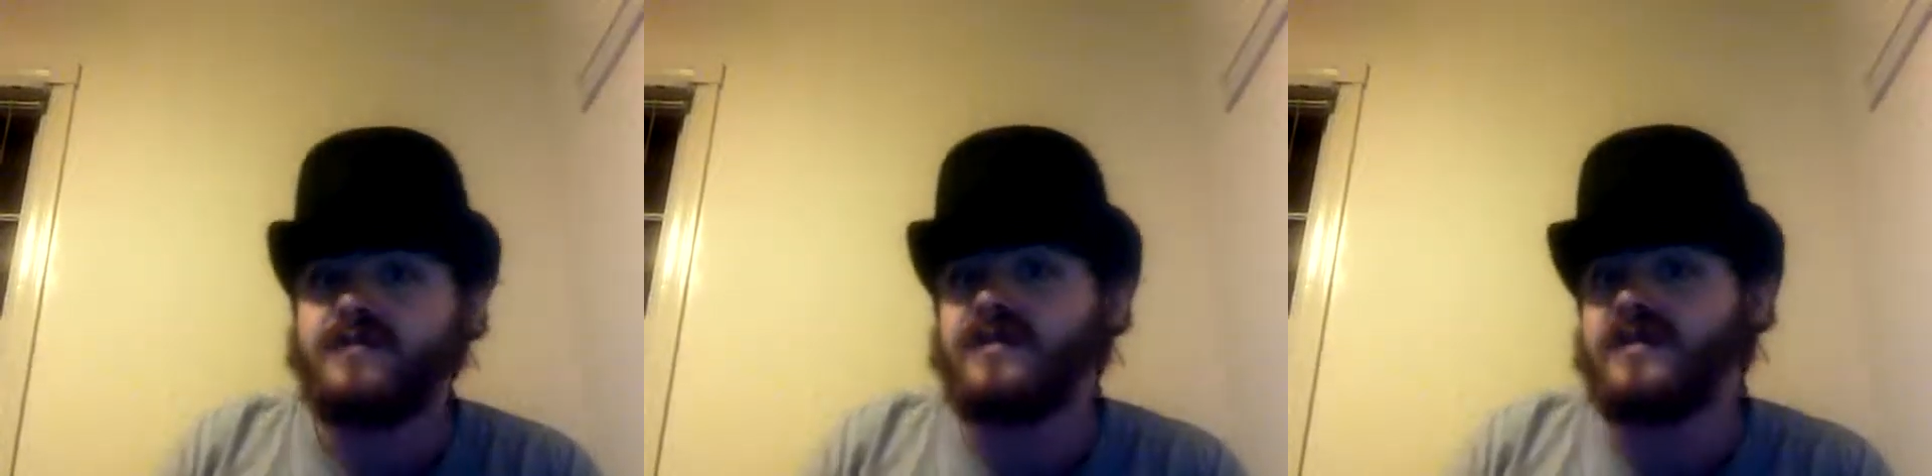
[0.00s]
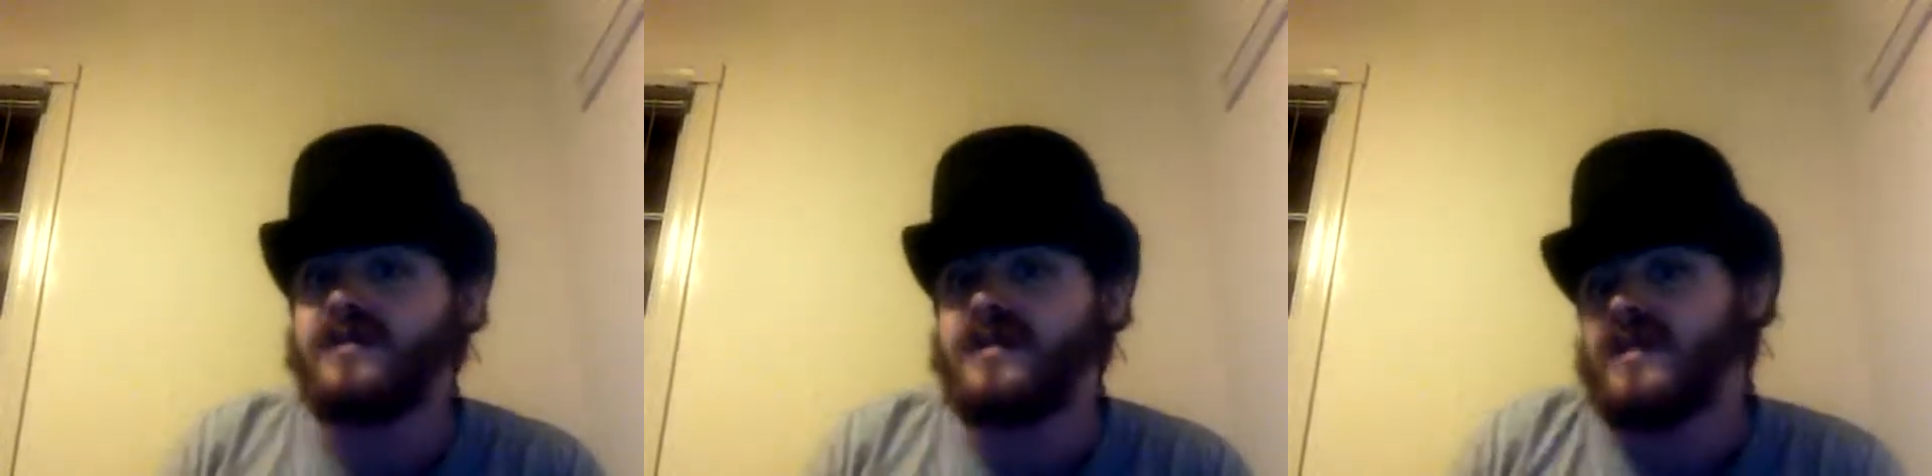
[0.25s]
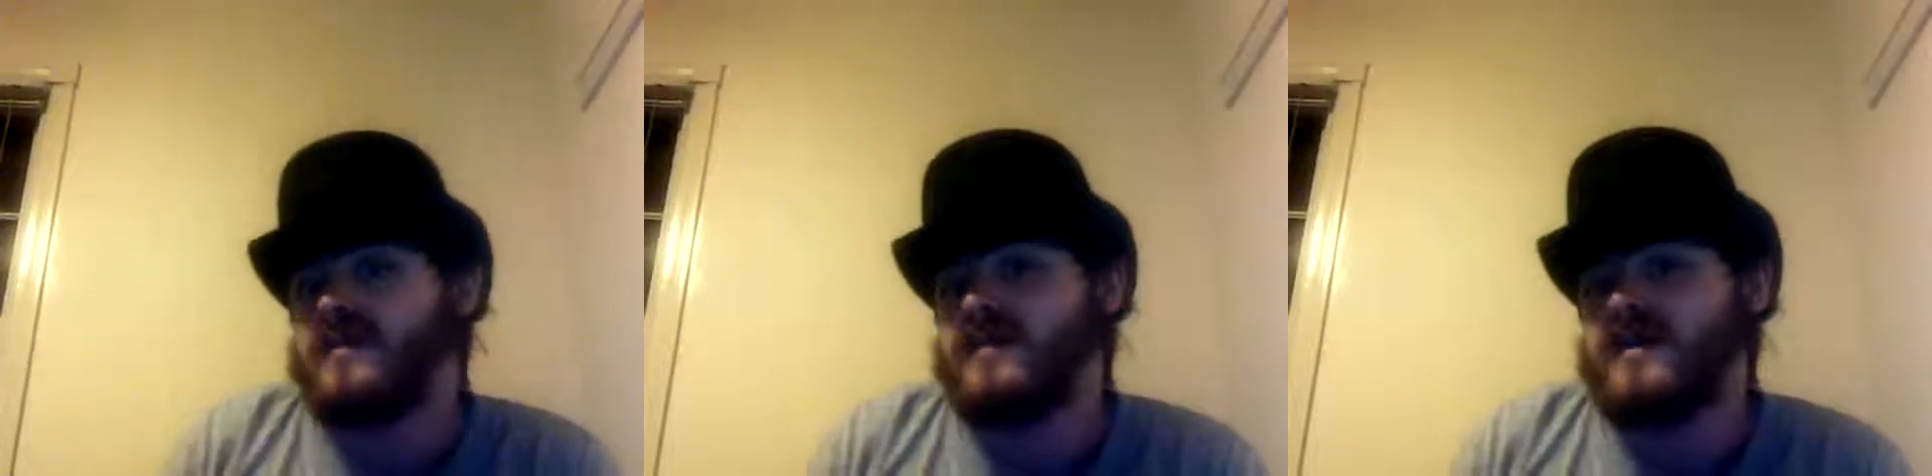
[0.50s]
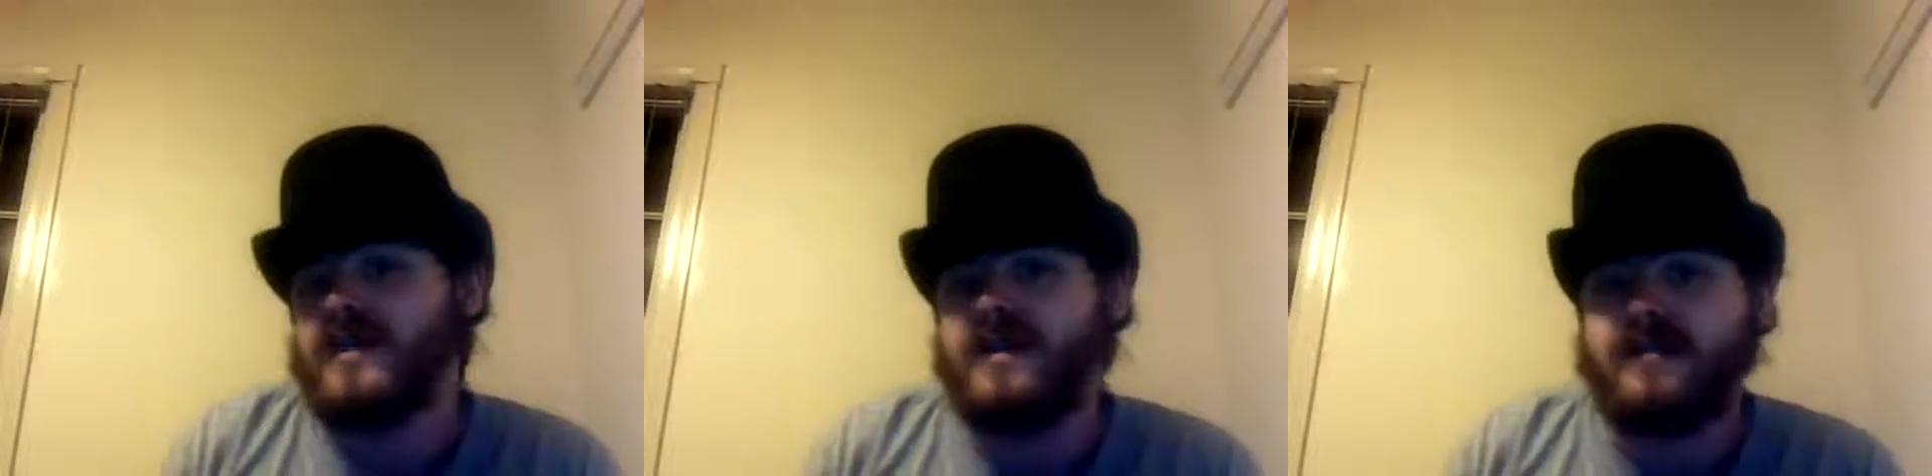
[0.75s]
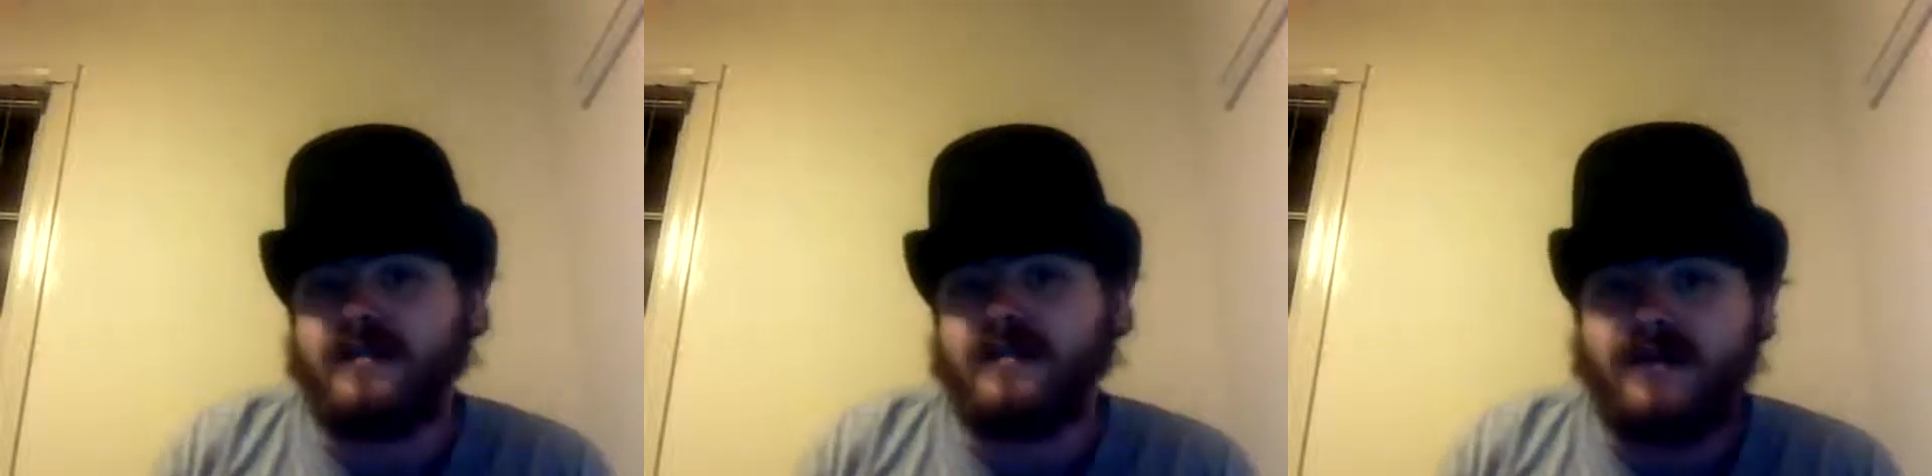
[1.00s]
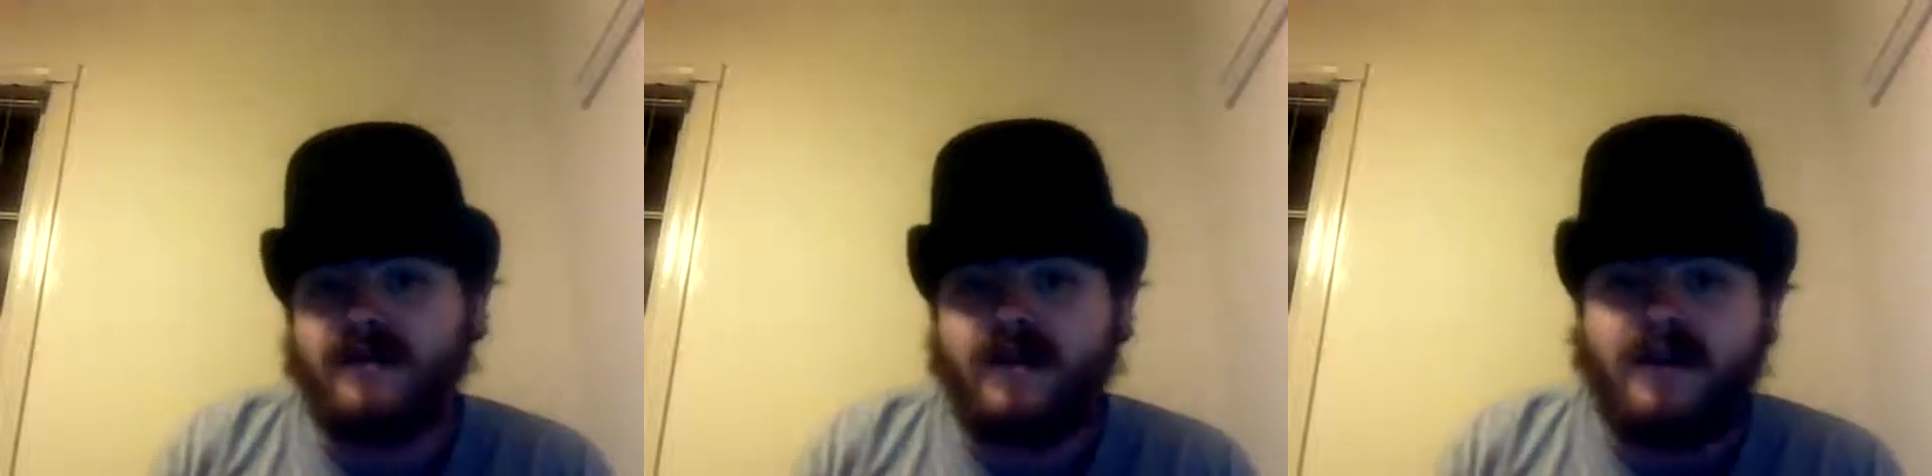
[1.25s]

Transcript: We don't care about anything.